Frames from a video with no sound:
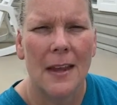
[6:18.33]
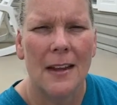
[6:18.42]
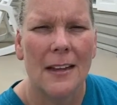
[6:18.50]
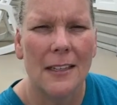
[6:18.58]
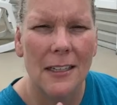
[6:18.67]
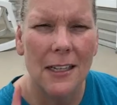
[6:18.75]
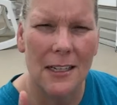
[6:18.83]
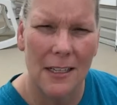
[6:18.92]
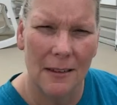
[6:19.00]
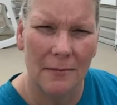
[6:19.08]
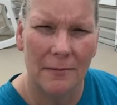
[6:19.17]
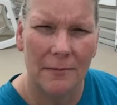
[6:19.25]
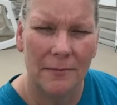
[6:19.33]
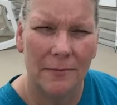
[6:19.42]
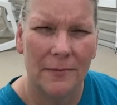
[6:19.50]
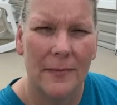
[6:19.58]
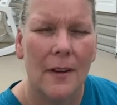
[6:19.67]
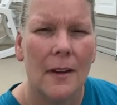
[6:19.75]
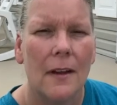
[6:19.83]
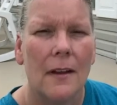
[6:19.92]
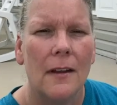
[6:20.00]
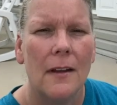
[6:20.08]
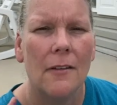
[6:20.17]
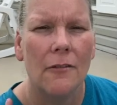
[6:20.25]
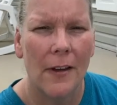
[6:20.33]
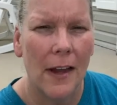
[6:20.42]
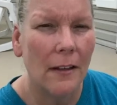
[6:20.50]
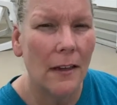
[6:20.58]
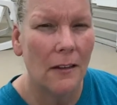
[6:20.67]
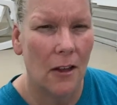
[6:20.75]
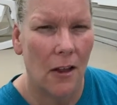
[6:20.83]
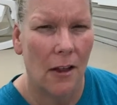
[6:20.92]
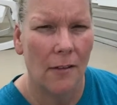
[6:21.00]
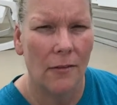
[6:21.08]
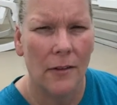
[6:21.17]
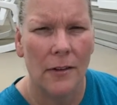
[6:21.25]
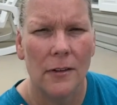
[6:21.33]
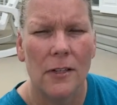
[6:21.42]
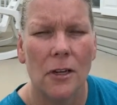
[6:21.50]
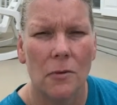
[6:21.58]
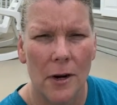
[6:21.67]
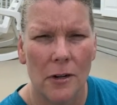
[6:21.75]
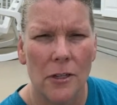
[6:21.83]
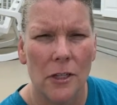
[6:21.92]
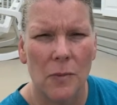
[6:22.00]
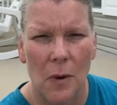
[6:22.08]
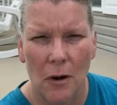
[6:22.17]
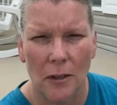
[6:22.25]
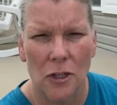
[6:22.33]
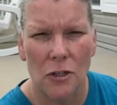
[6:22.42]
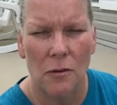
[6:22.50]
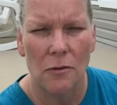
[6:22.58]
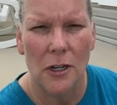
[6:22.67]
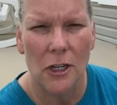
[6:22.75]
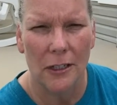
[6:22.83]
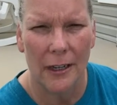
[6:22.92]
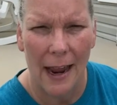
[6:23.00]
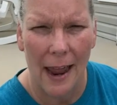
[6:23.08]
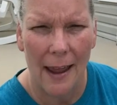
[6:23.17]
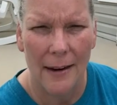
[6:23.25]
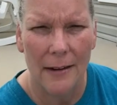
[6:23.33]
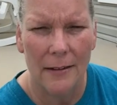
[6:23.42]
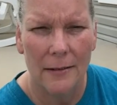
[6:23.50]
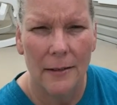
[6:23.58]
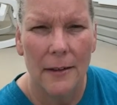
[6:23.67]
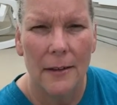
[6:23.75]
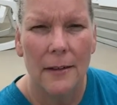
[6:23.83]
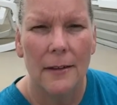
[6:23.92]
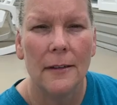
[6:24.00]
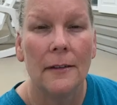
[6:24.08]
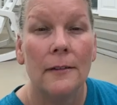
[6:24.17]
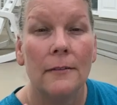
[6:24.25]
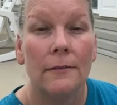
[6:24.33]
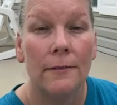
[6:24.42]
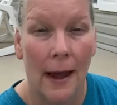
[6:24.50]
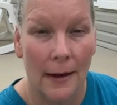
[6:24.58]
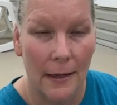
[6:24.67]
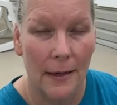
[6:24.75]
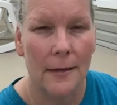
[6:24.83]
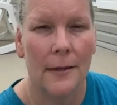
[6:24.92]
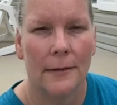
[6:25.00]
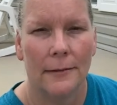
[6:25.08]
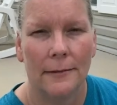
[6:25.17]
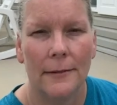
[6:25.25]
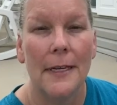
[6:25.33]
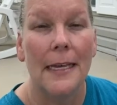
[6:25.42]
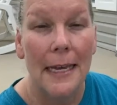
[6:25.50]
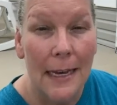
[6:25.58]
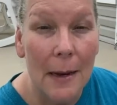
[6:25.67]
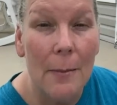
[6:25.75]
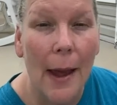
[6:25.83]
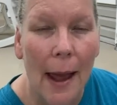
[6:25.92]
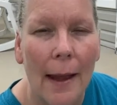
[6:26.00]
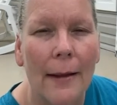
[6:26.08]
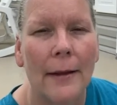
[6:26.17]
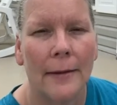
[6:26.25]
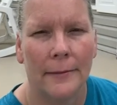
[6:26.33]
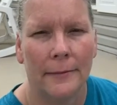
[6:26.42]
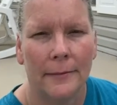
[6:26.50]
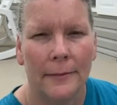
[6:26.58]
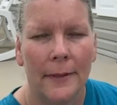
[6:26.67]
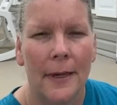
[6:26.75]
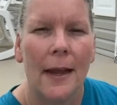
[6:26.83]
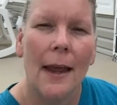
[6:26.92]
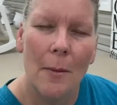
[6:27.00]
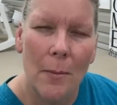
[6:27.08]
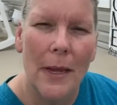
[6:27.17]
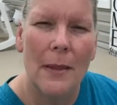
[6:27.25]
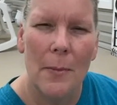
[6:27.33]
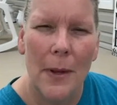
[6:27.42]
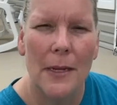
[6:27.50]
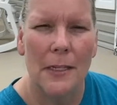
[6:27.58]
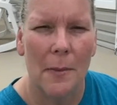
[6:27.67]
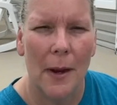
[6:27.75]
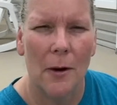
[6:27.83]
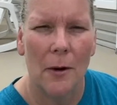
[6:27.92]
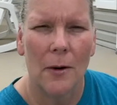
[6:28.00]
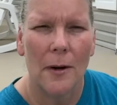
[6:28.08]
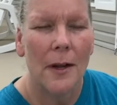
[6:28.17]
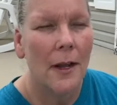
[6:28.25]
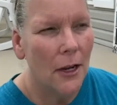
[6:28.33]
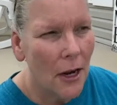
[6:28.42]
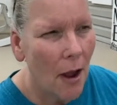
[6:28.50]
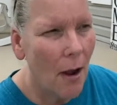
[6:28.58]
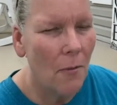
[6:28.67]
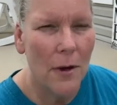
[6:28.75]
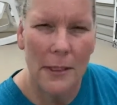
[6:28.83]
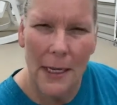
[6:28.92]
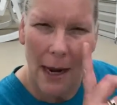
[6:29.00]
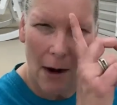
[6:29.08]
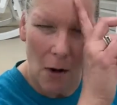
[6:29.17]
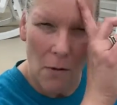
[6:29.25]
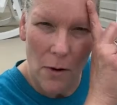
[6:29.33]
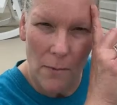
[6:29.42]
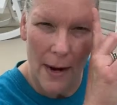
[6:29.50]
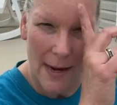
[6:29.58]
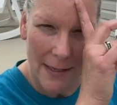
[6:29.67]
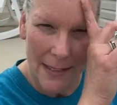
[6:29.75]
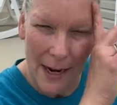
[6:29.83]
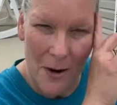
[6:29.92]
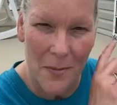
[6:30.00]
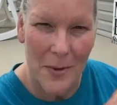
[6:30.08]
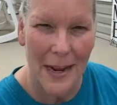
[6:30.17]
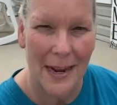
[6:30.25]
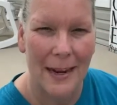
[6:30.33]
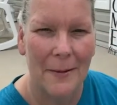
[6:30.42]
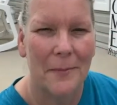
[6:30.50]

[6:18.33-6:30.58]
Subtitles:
Because listen, you fell in love, so where's the spark that you originally had? Find it, get it back, and be the peacemaker. You know, I once had an older man tell me,